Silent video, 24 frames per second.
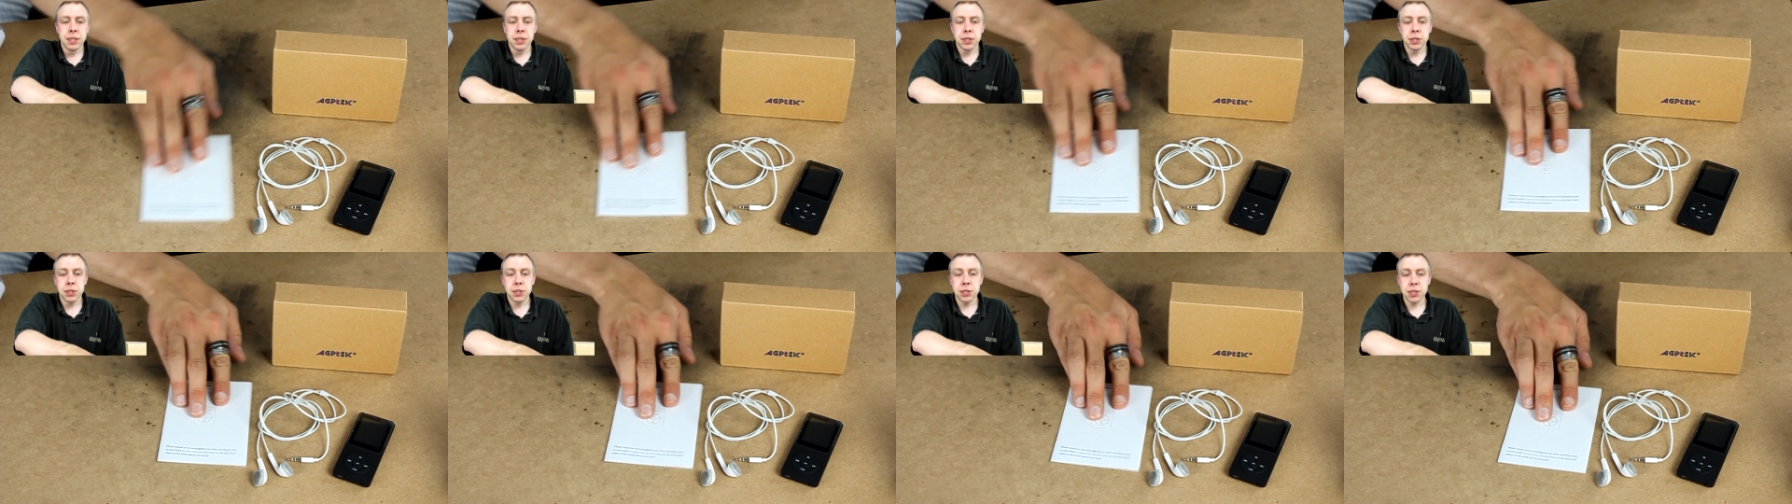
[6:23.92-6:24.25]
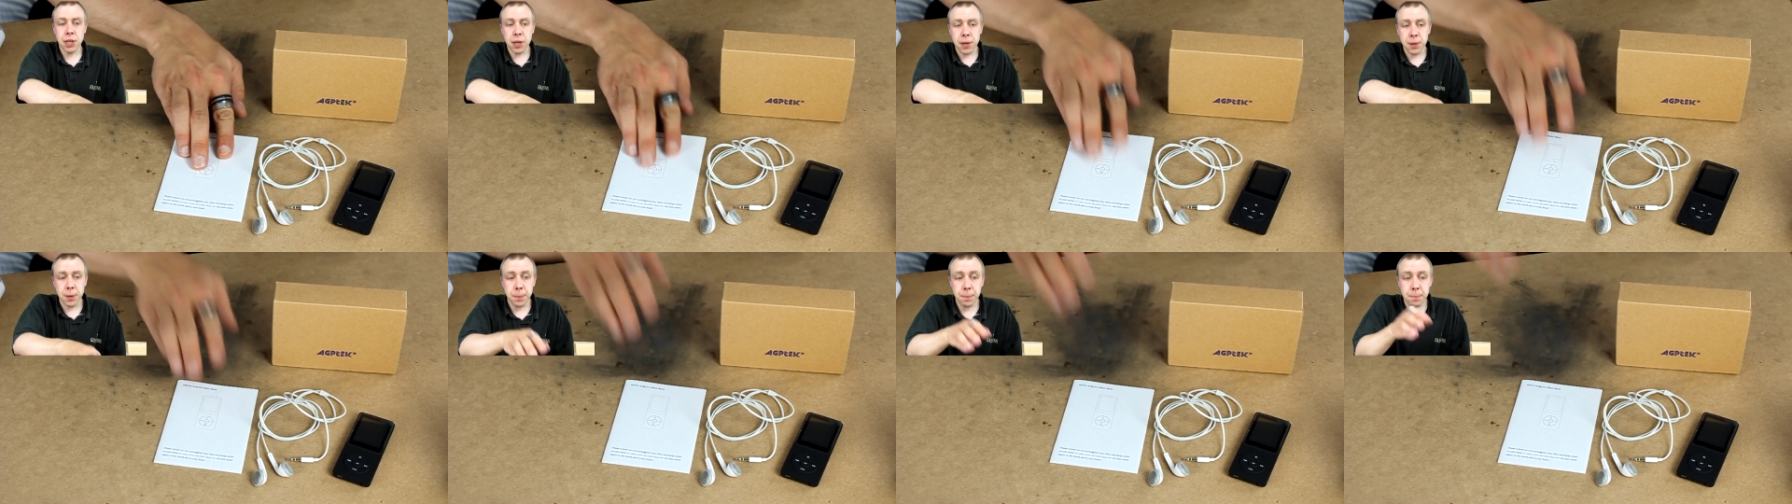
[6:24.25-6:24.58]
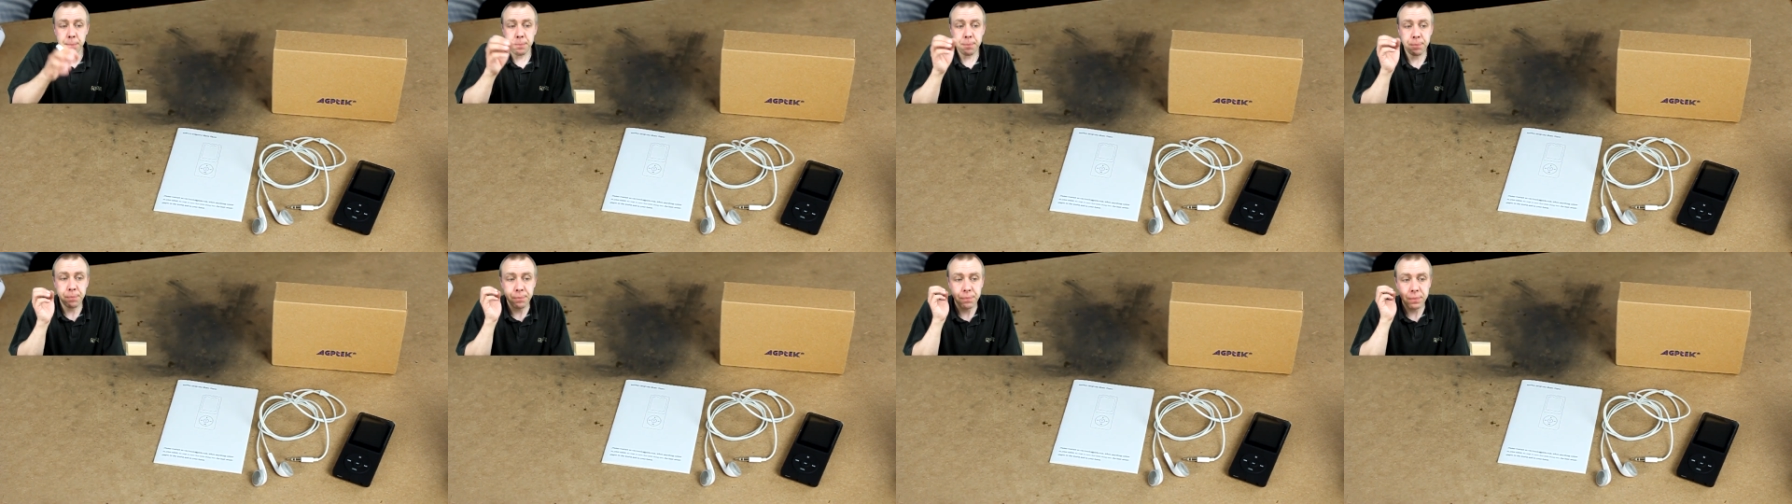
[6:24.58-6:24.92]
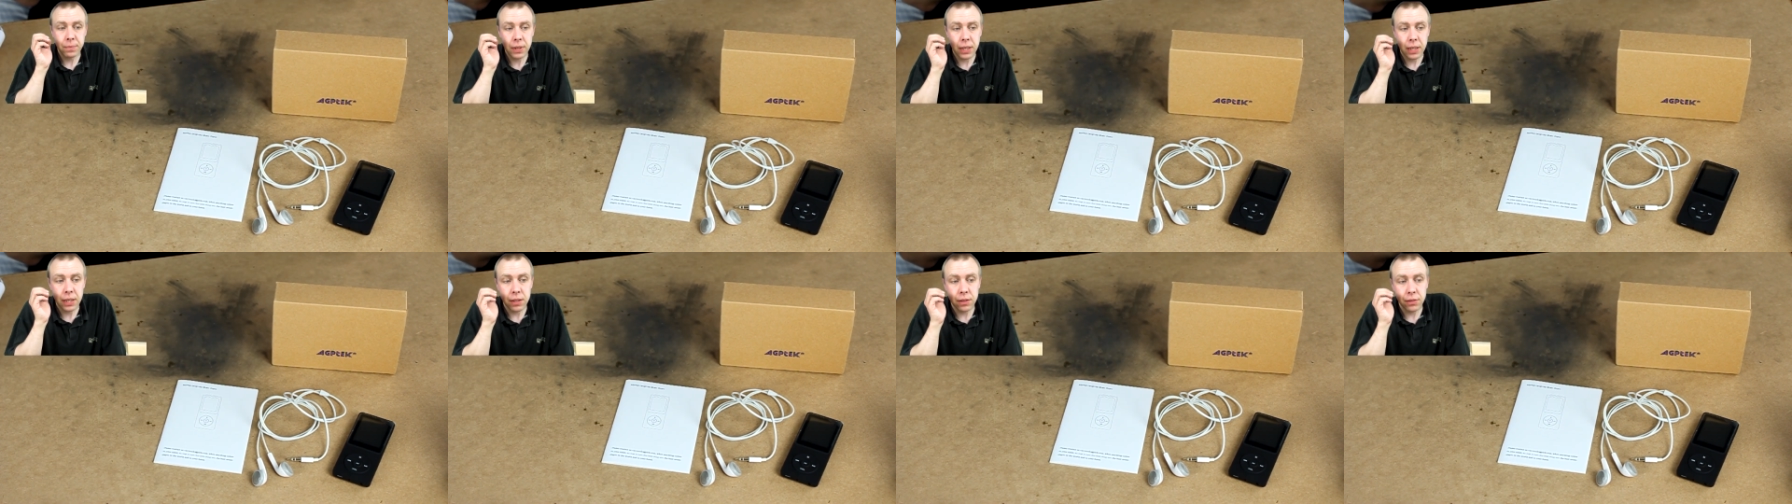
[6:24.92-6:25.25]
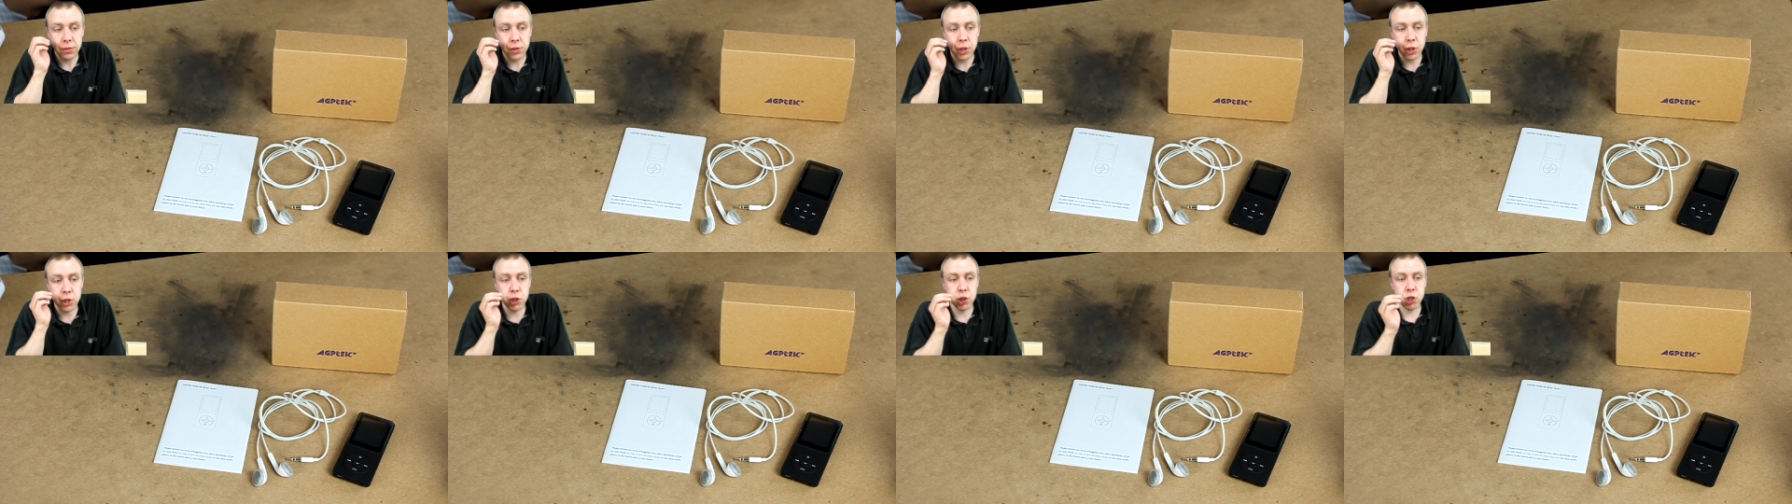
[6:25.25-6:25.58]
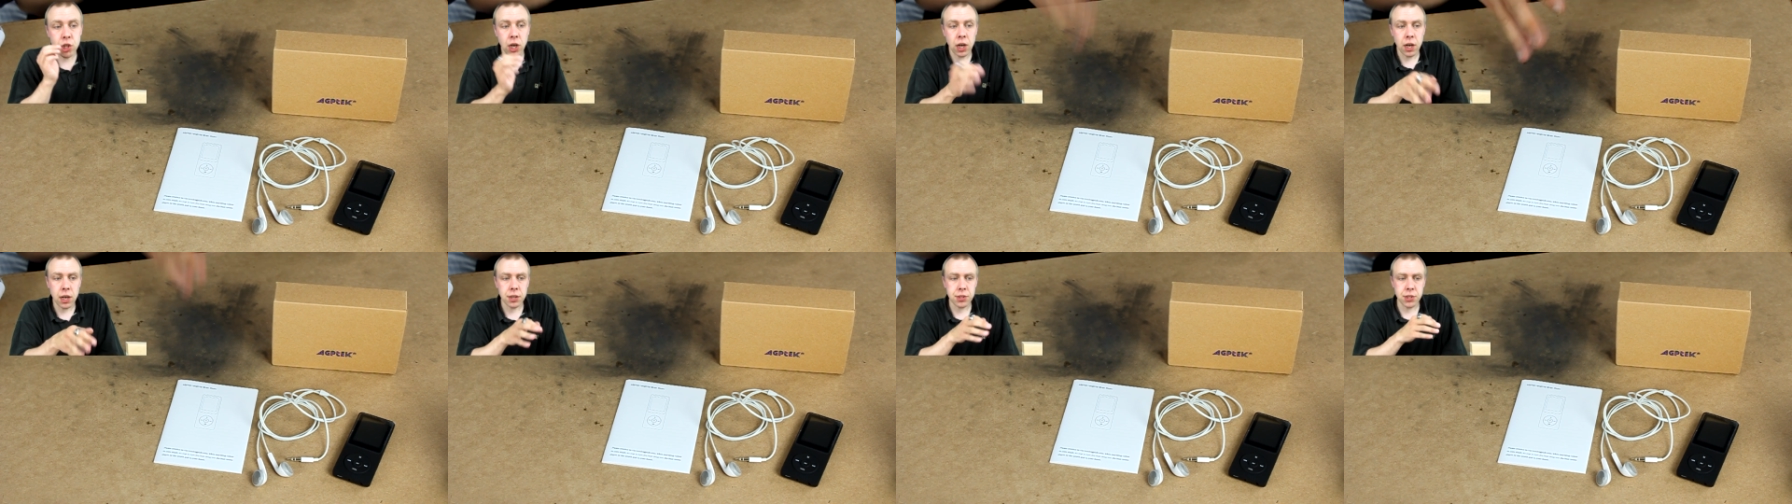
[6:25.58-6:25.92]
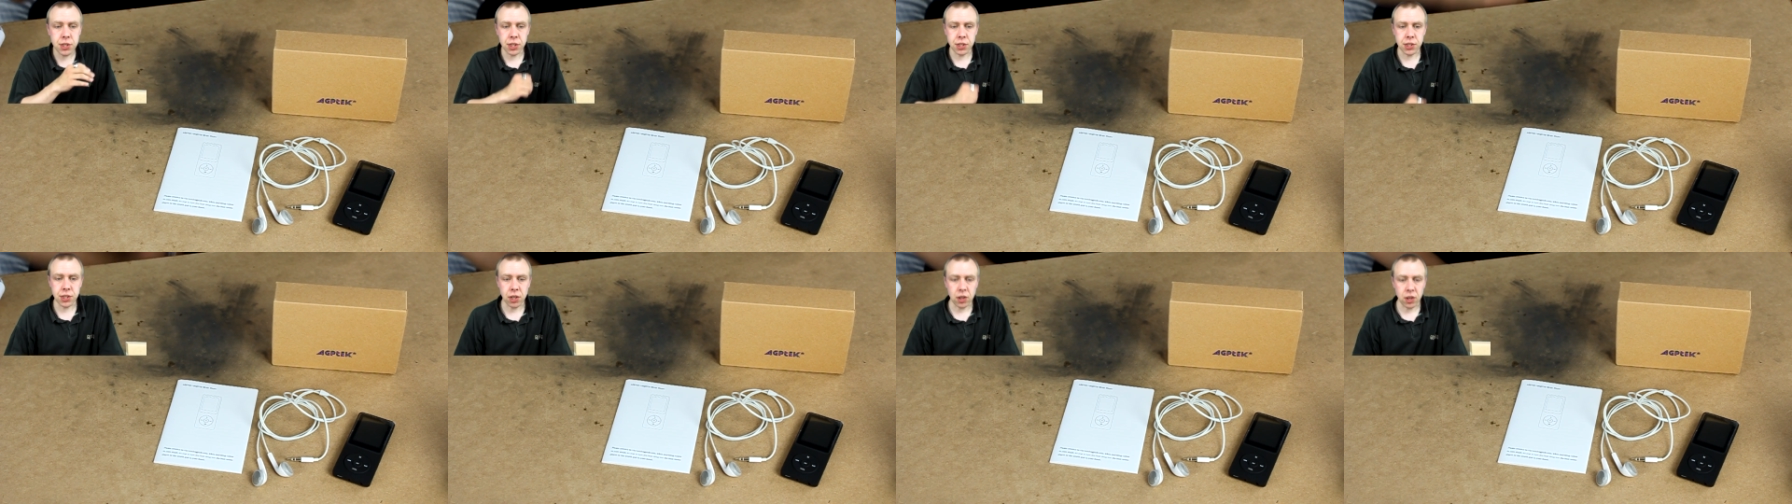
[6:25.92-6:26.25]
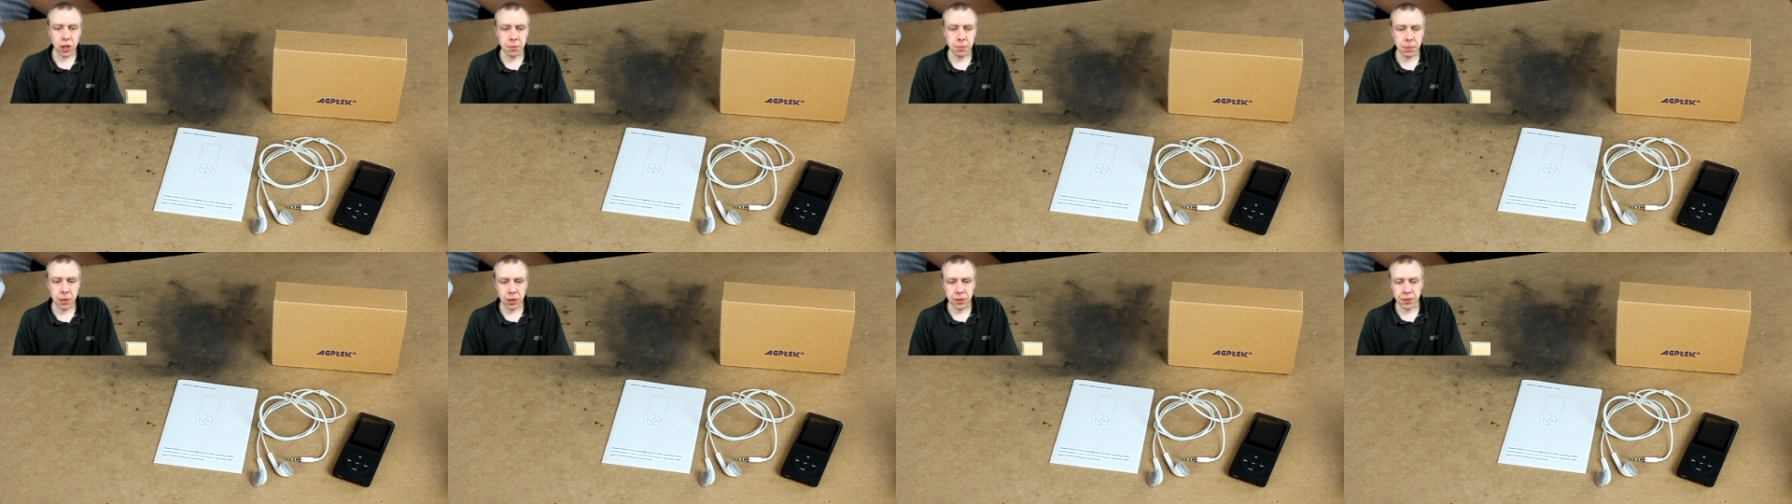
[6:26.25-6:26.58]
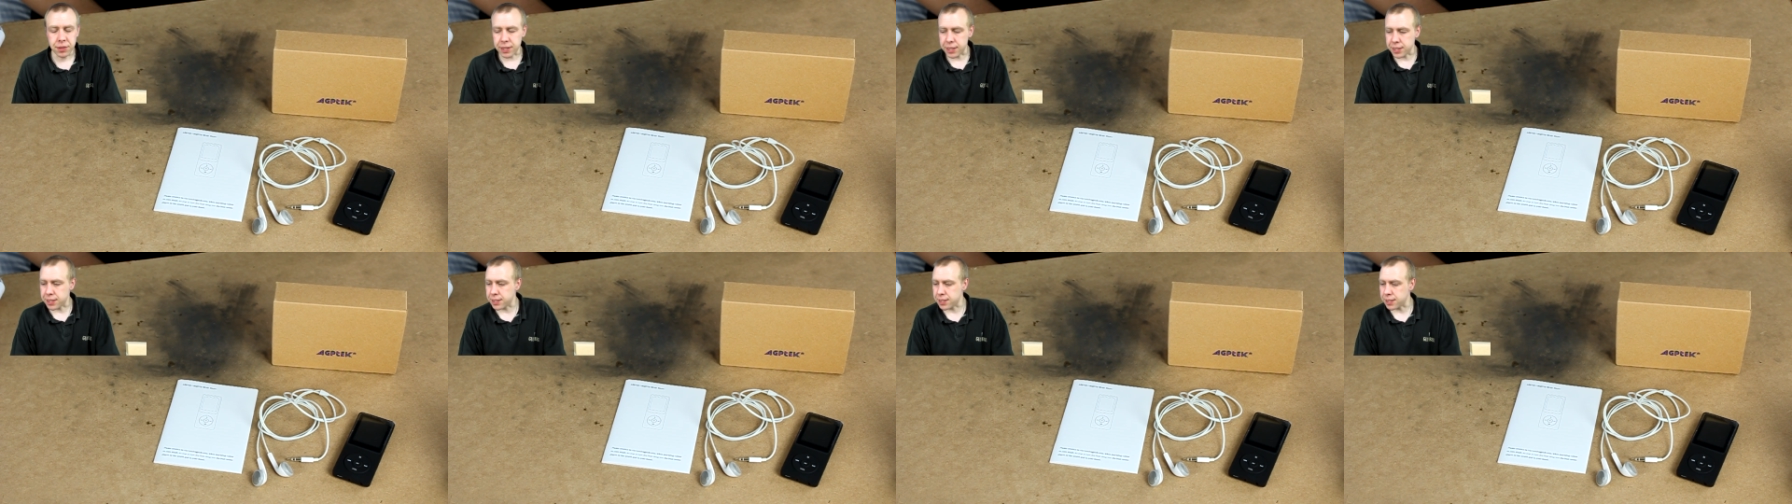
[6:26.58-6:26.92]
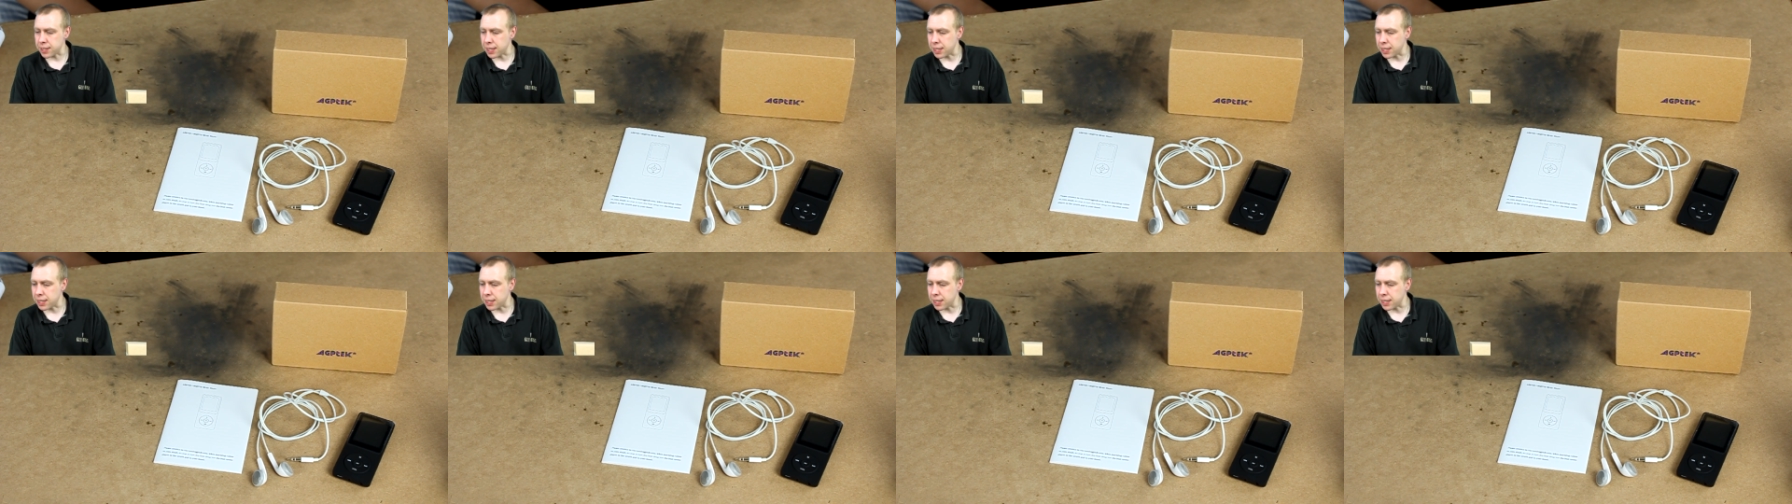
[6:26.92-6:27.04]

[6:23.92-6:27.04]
So the charging time on this,